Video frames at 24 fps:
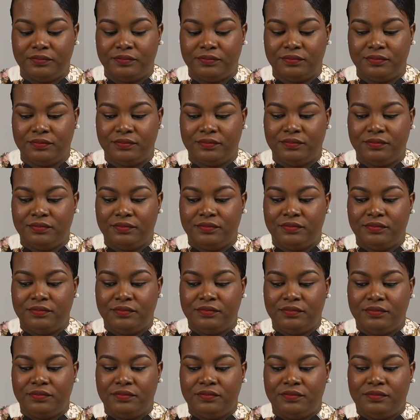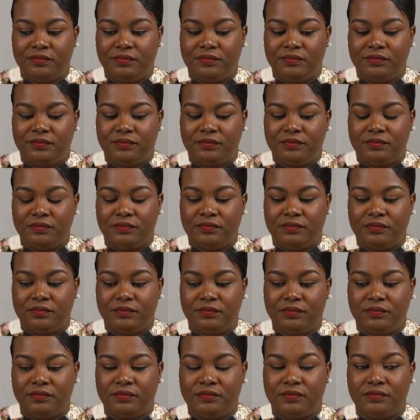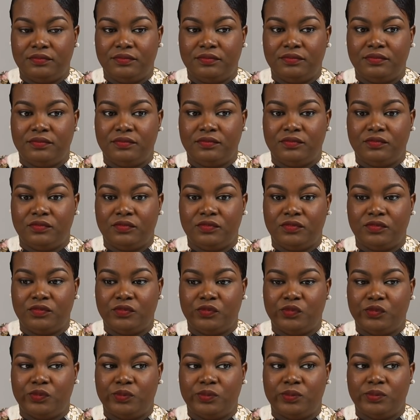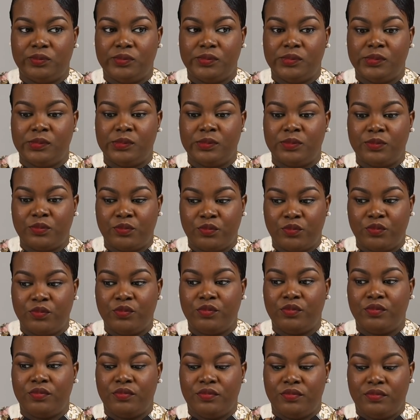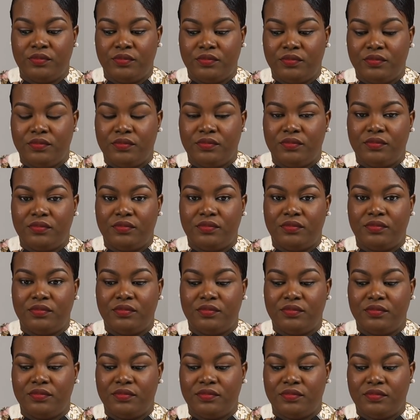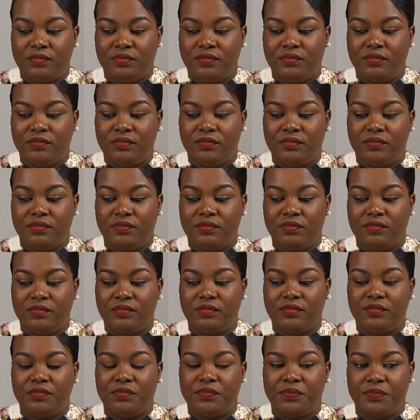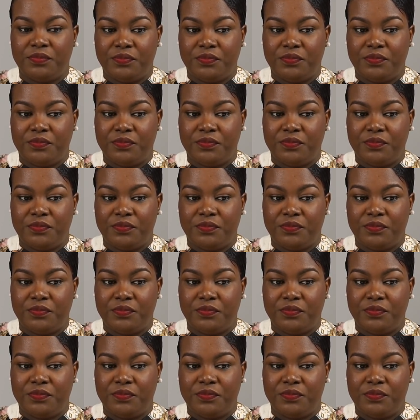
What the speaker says: No words are spoken by the person on screen.